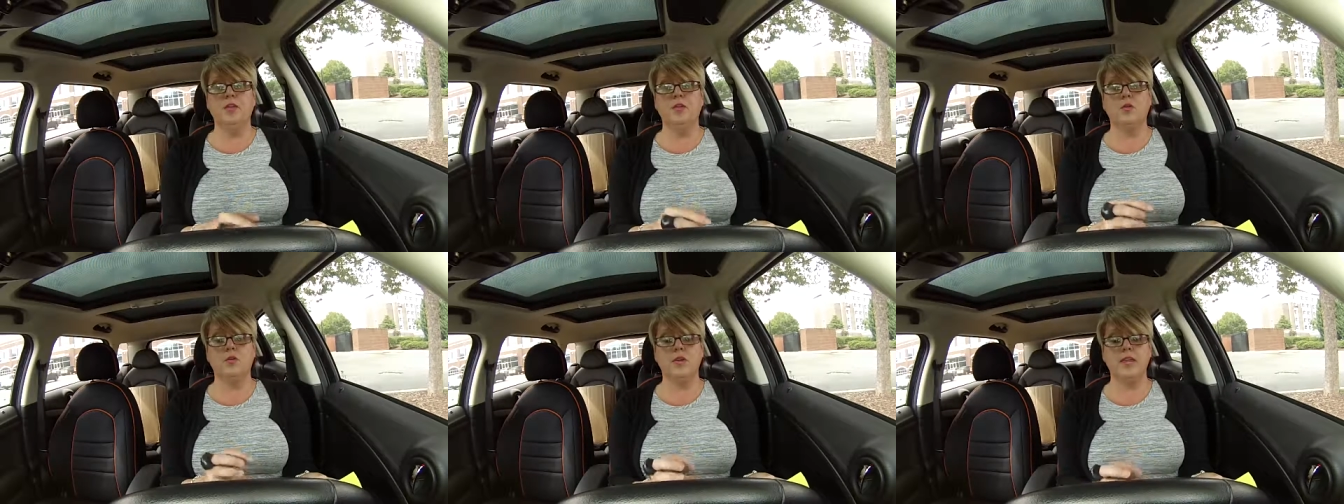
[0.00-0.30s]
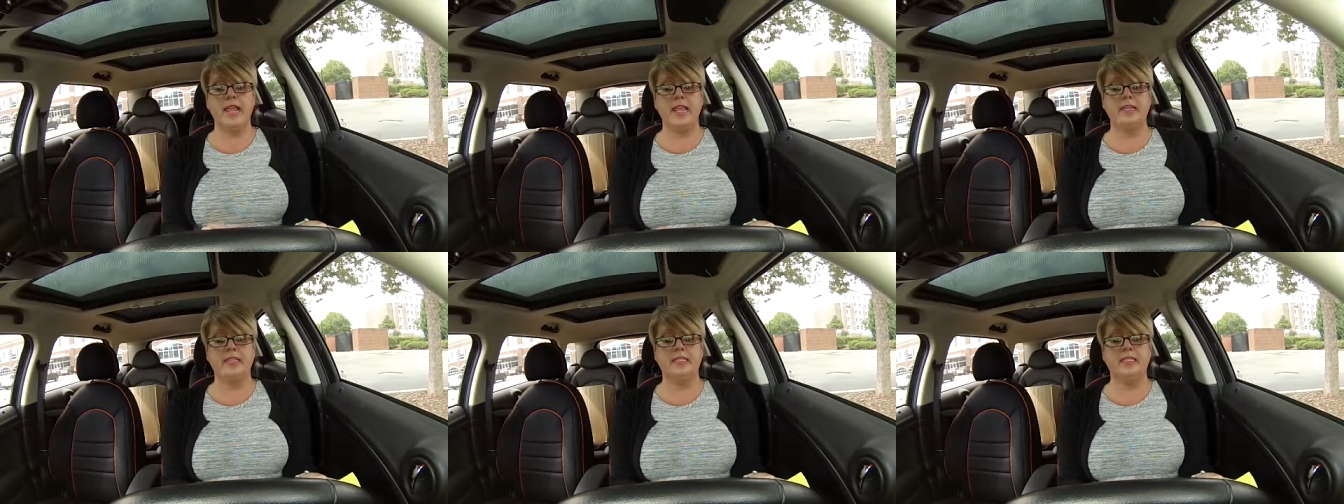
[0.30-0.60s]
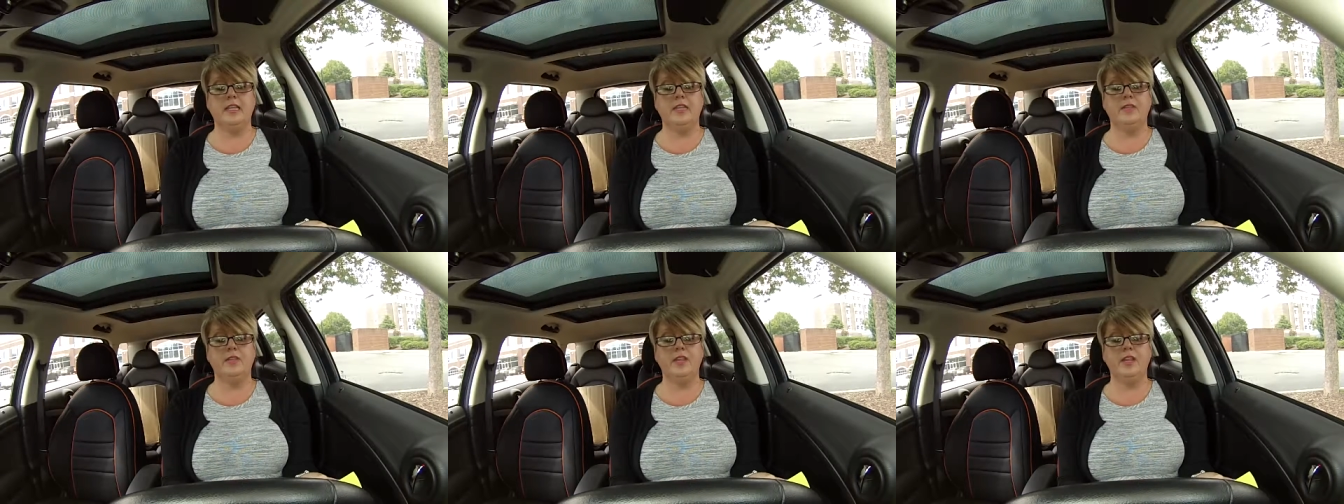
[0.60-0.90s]

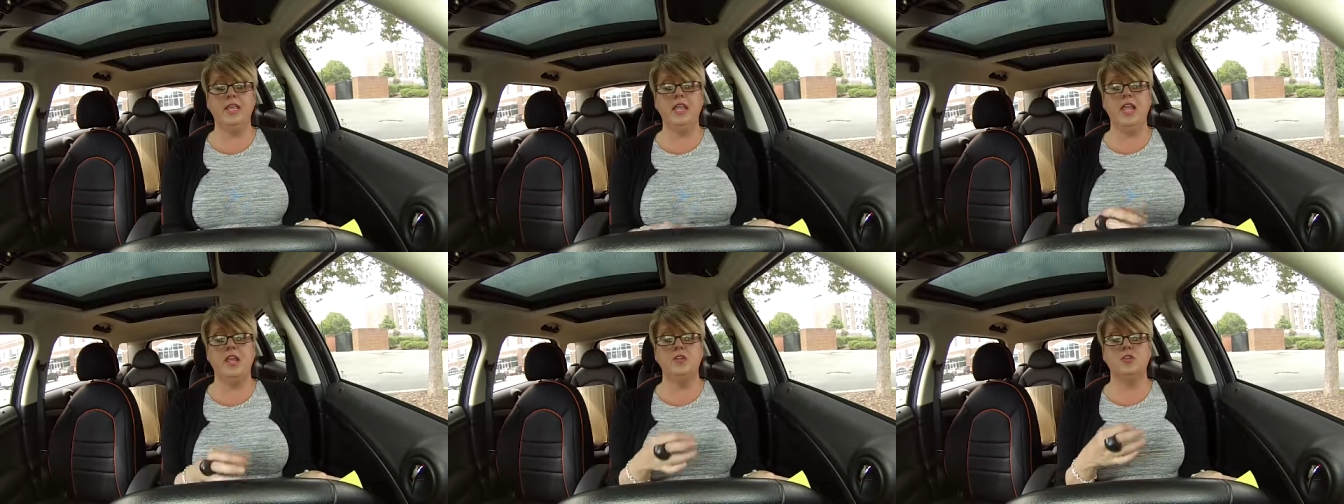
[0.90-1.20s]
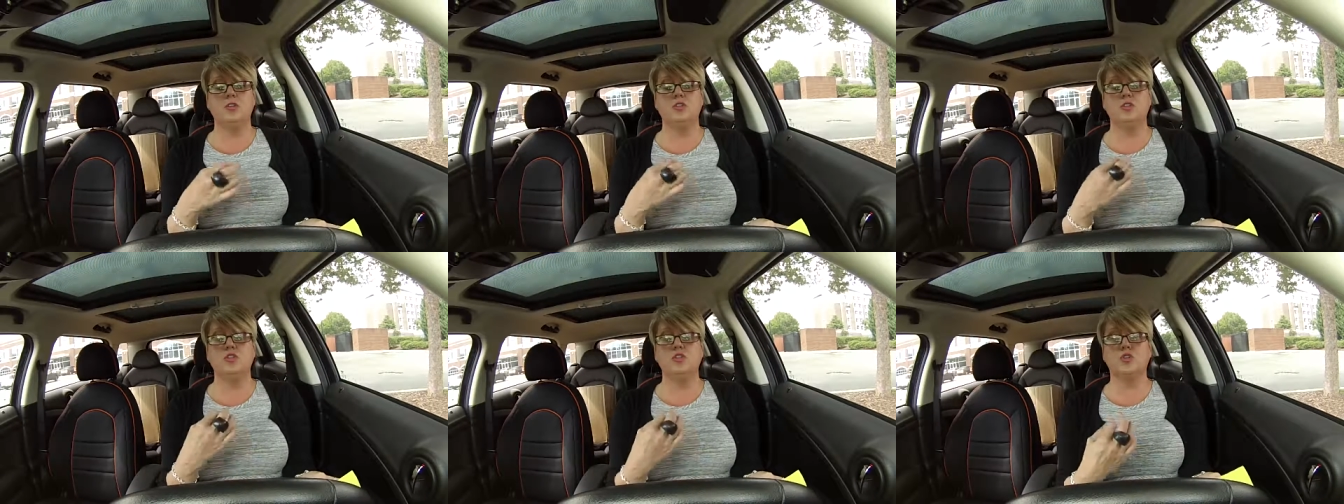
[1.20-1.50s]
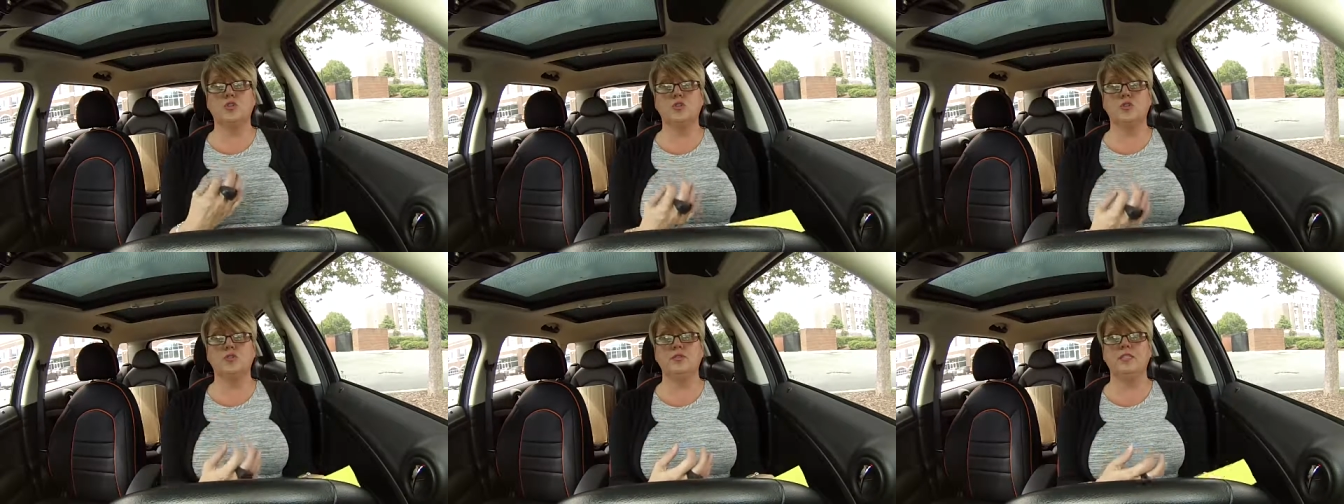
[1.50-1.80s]
creativity and your
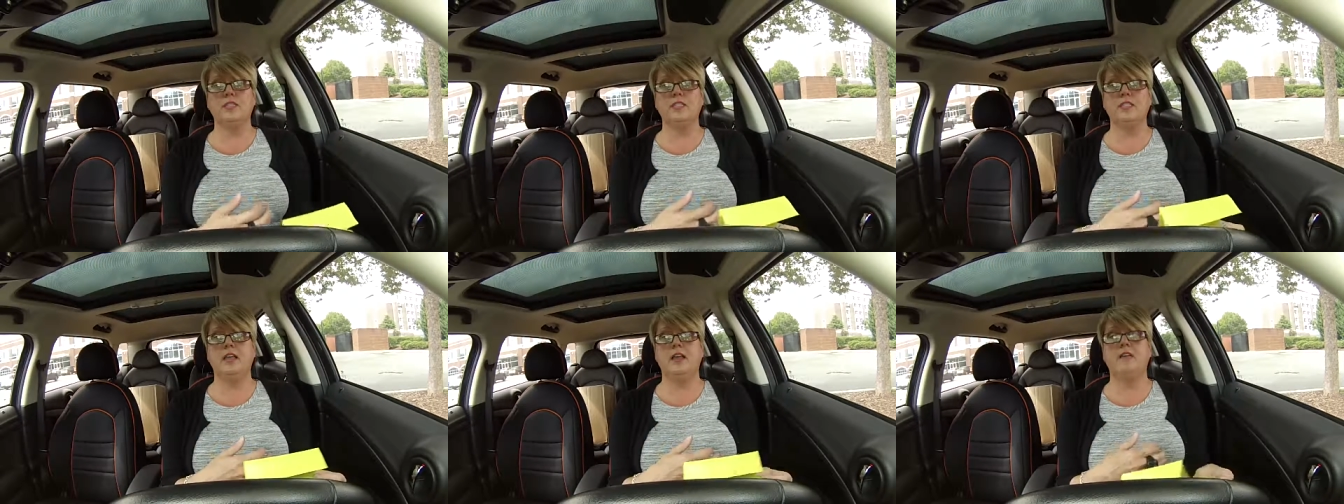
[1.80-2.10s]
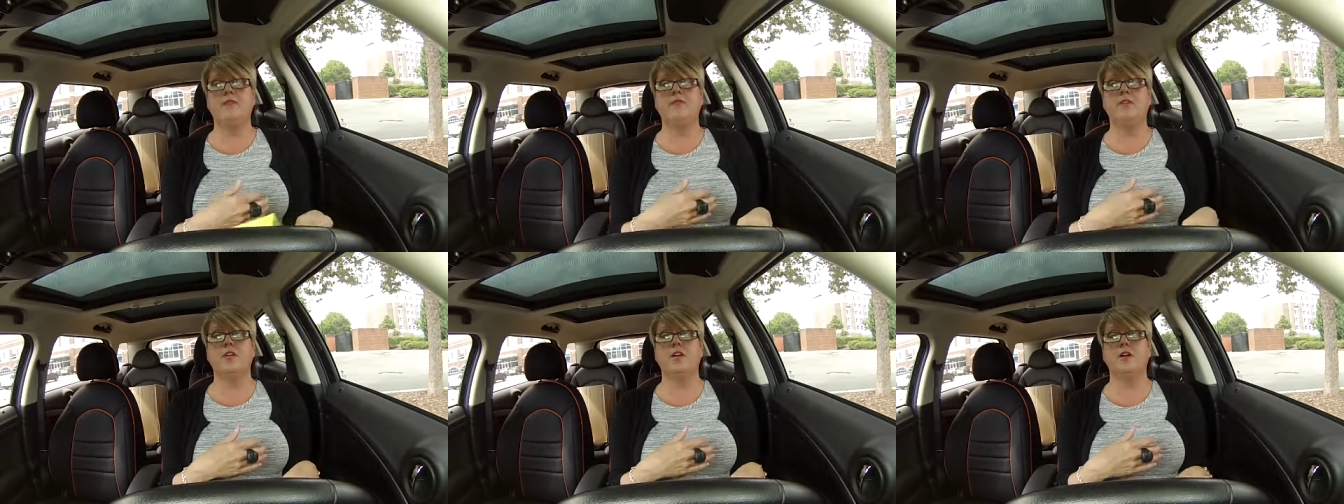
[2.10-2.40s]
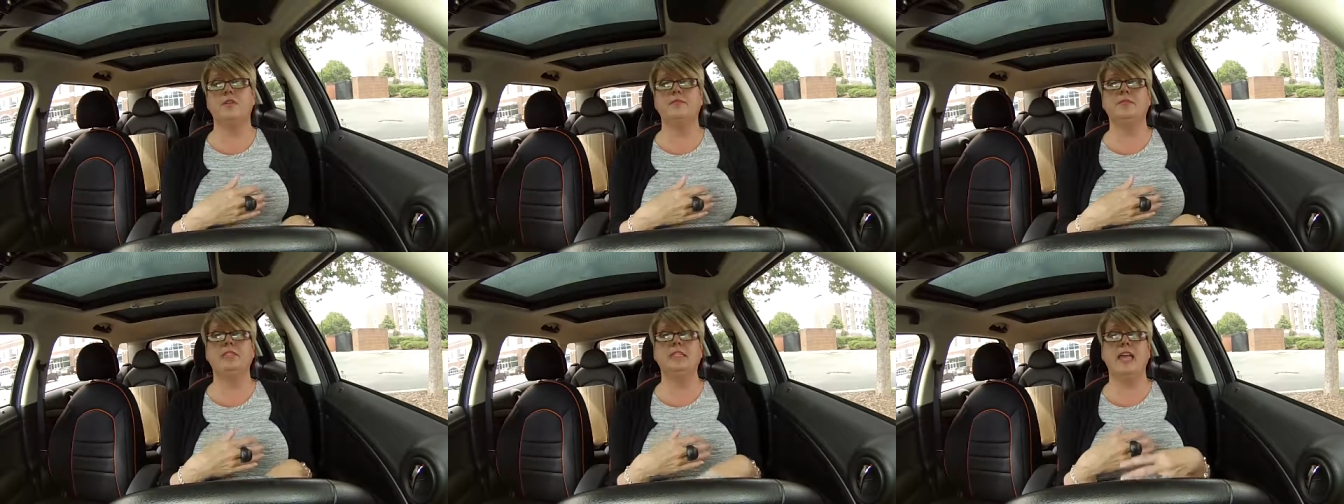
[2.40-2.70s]
true self
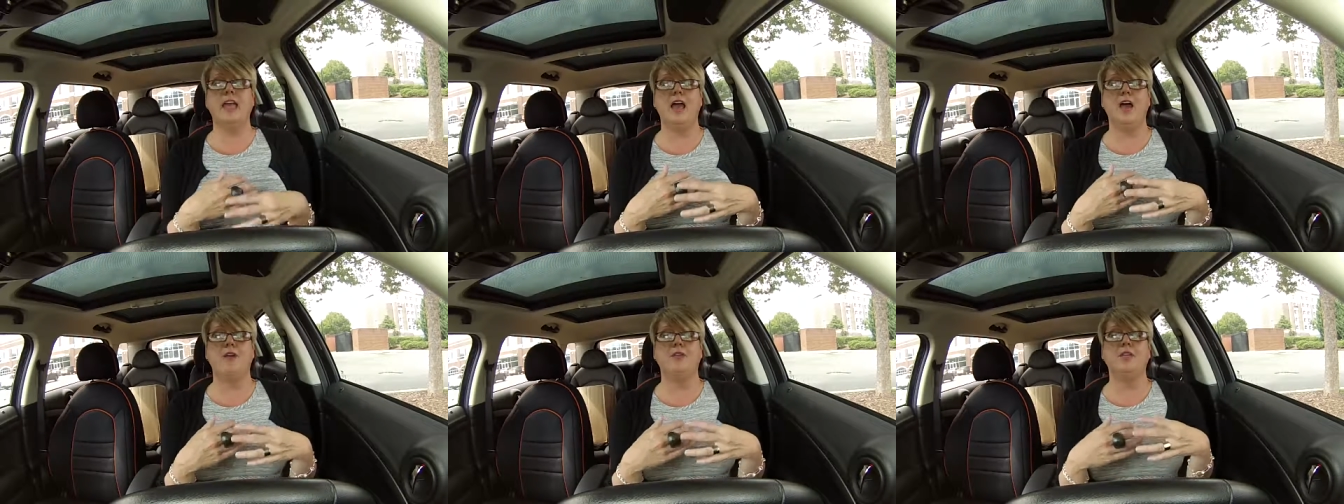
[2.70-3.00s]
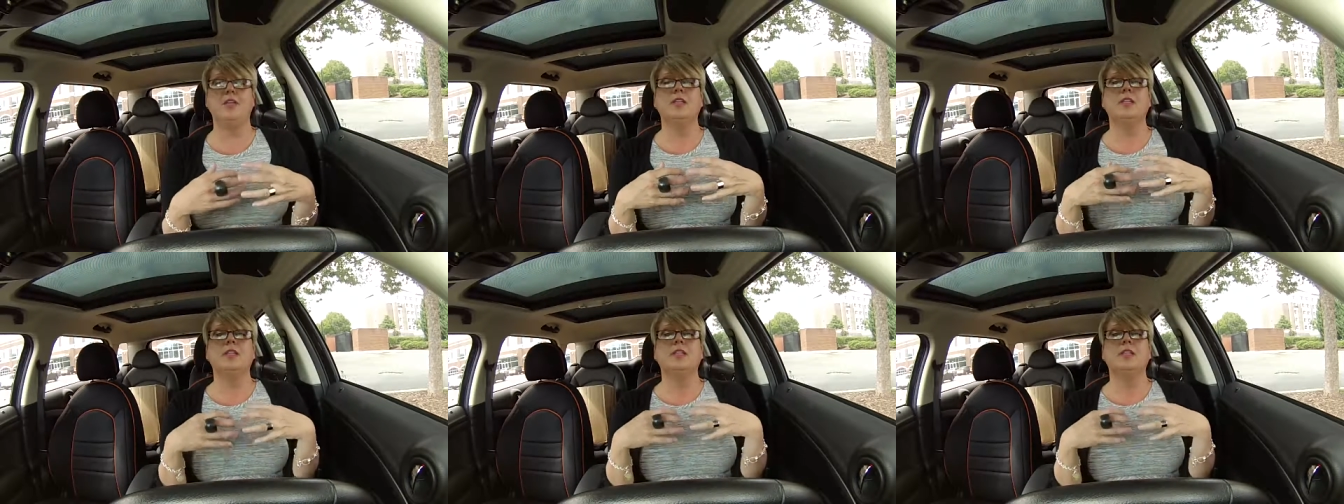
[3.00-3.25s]
comes out.